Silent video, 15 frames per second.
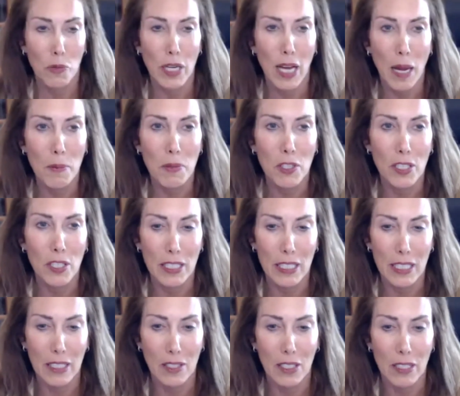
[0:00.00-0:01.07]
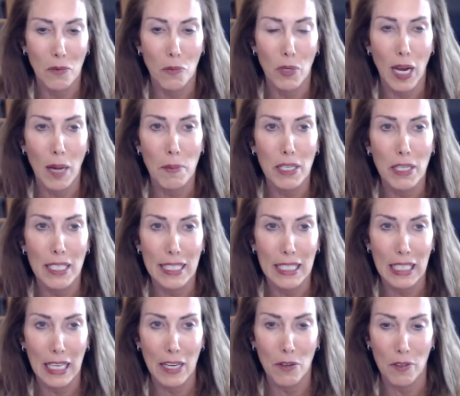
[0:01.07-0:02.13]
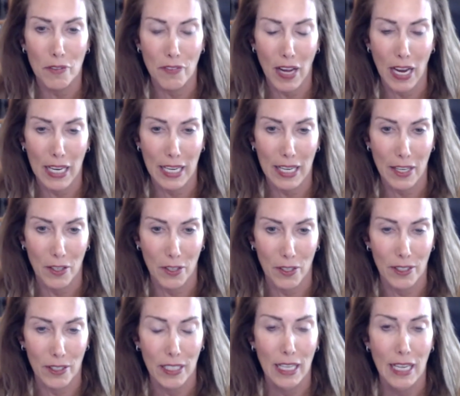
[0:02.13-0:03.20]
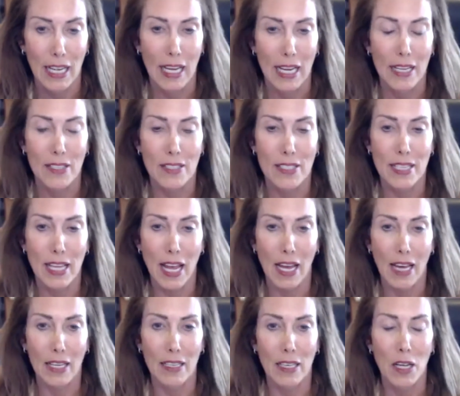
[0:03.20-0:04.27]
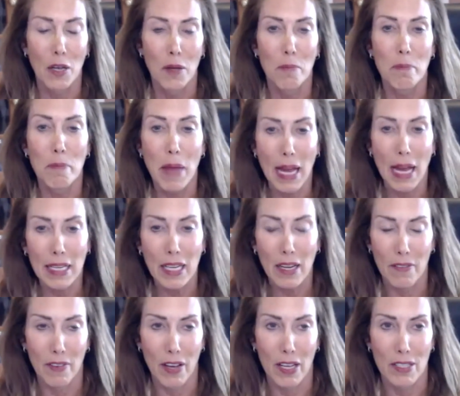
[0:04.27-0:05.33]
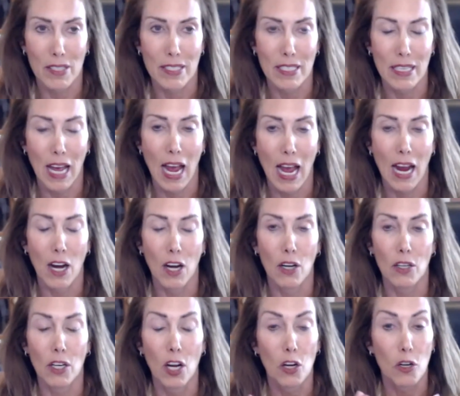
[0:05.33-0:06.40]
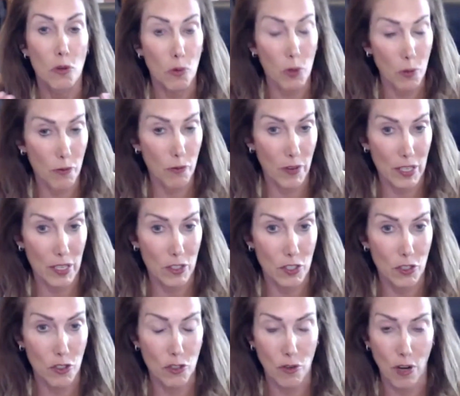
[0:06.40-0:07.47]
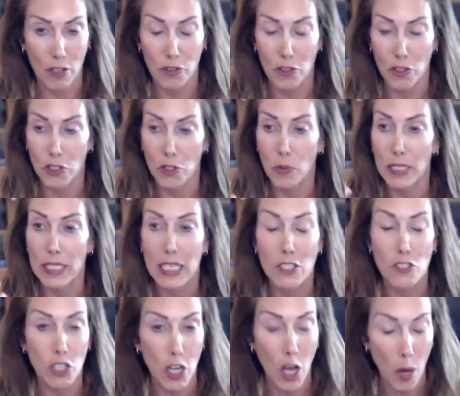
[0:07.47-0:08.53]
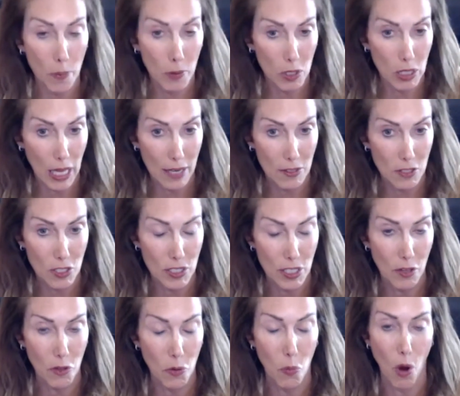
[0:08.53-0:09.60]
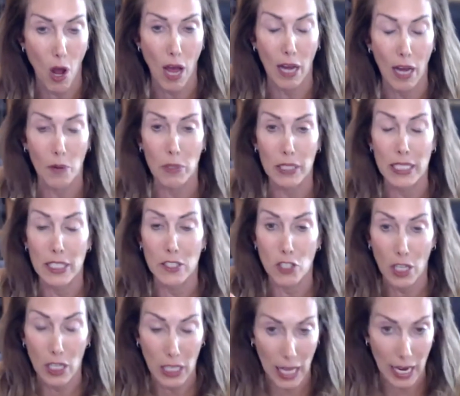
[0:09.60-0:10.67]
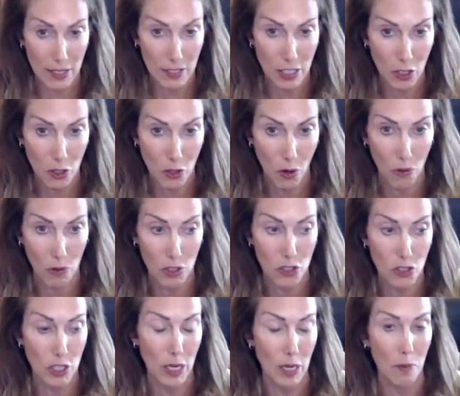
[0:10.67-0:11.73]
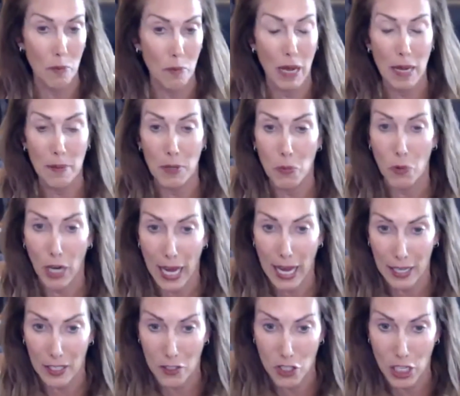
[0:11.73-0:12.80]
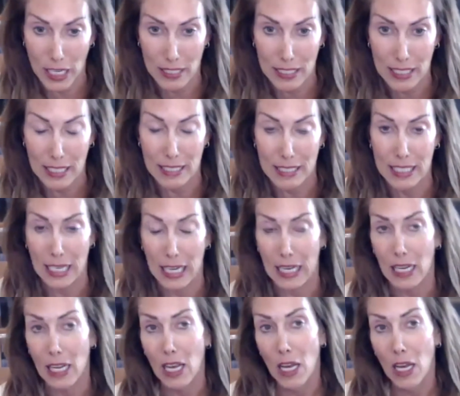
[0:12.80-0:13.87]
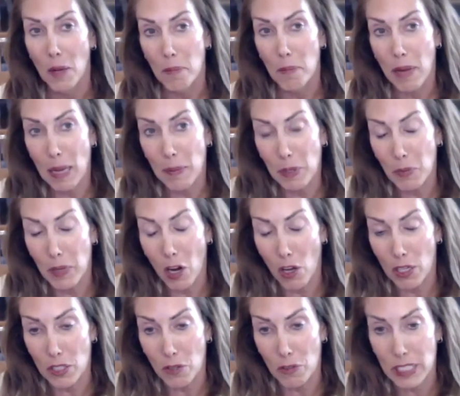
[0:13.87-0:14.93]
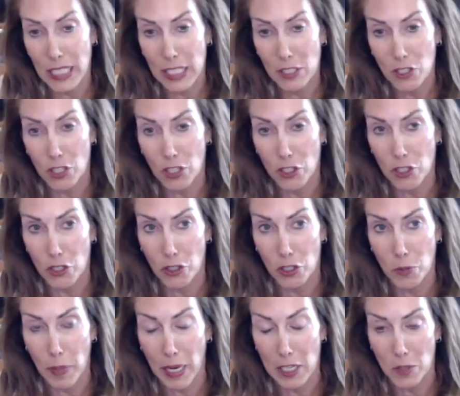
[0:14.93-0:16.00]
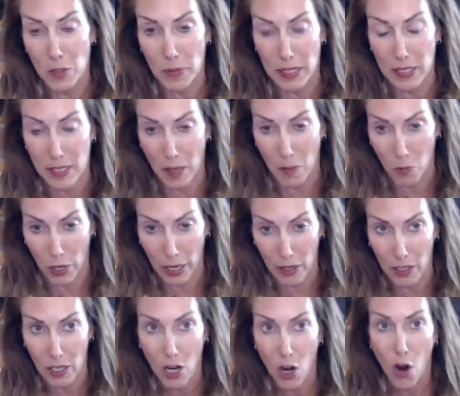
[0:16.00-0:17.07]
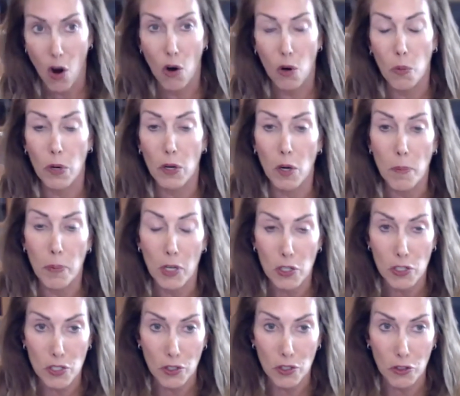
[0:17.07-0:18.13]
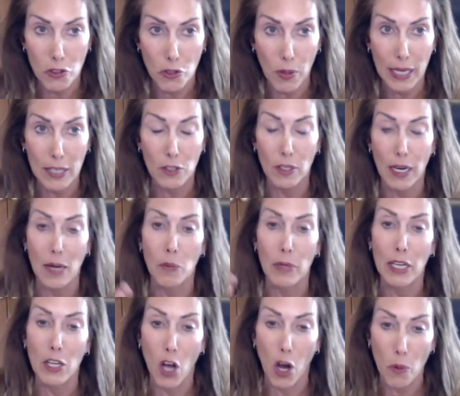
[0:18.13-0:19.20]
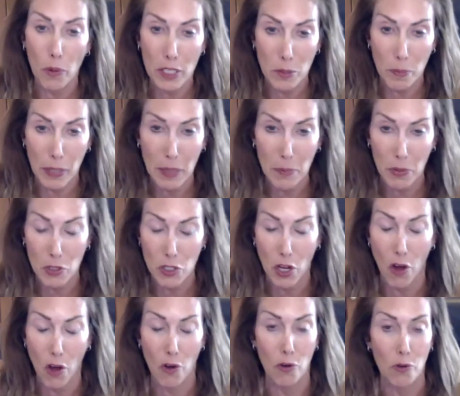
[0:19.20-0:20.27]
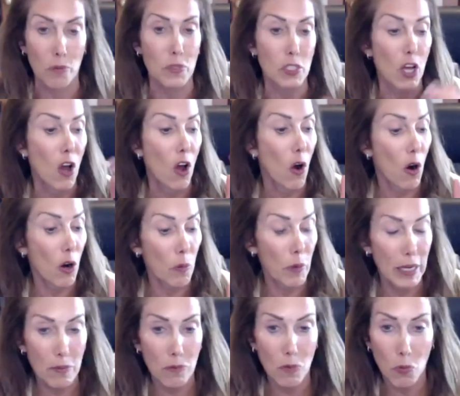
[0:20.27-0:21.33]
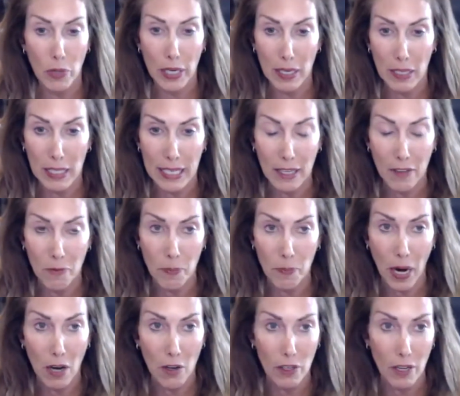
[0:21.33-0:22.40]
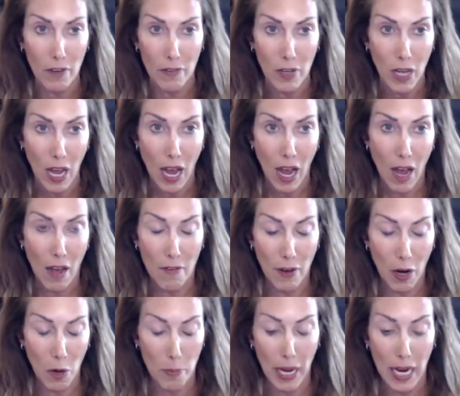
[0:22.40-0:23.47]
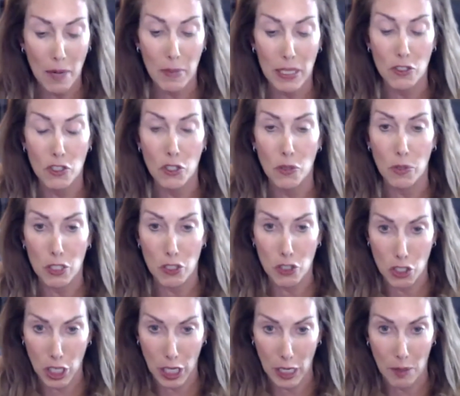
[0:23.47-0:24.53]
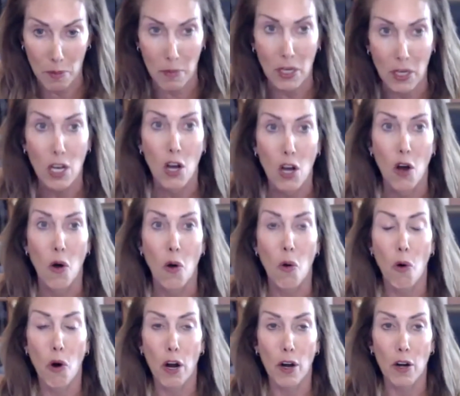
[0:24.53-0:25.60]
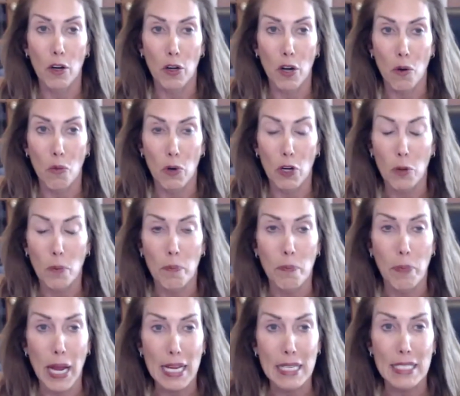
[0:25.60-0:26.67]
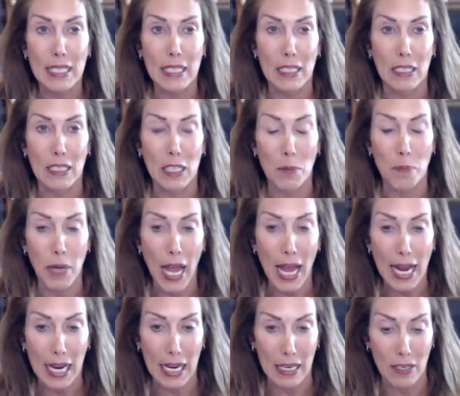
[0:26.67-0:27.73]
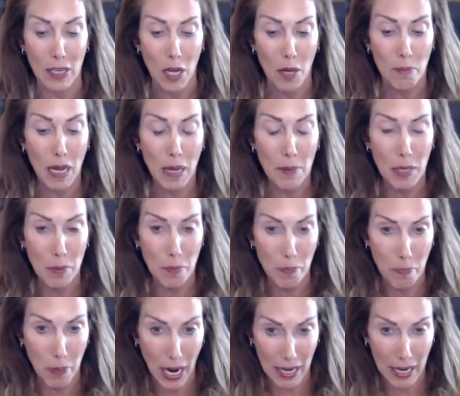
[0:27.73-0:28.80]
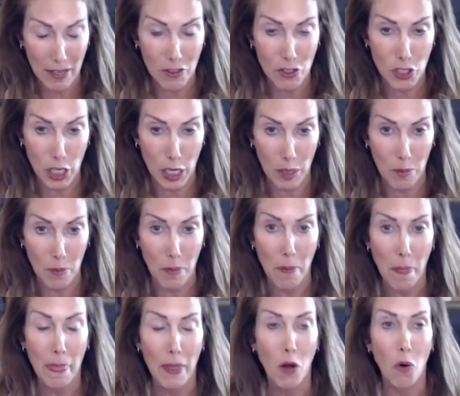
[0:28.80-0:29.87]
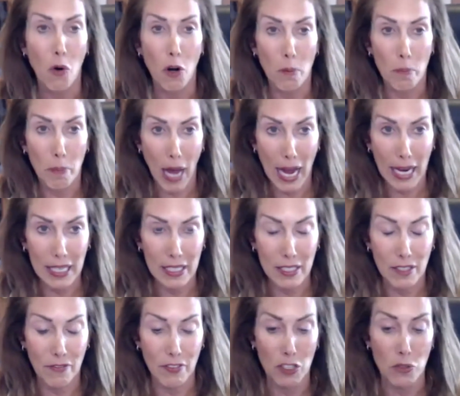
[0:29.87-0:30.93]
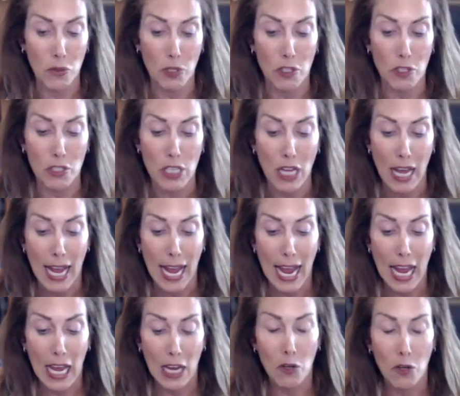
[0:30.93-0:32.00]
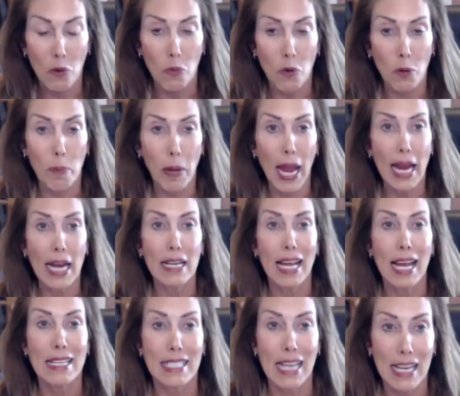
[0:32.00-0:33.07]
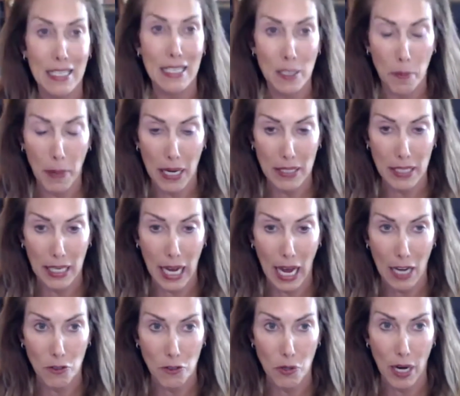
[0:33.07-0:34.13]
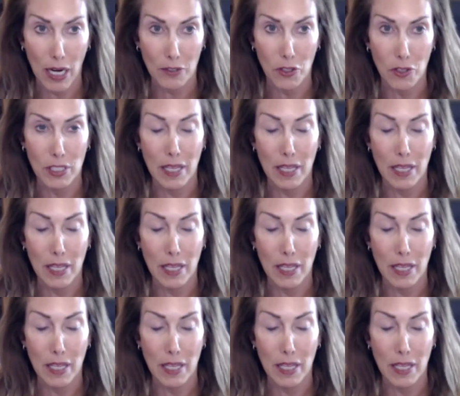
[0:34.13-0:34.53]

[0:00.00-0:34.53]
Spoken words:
I'm going to clarify here is that many of us are group fitness instructors. We teach a couple classes at the Y. We teach a class at Gold's Gym. Maybe we're at a JCC. Maybe we also teach in a church basement somewhere. Or we're a personal trainer and we go into people's homes, or we give part of our payment to a gym, or we're basically paid maybe by a gym or by individuals, and we're paid as independent contractors.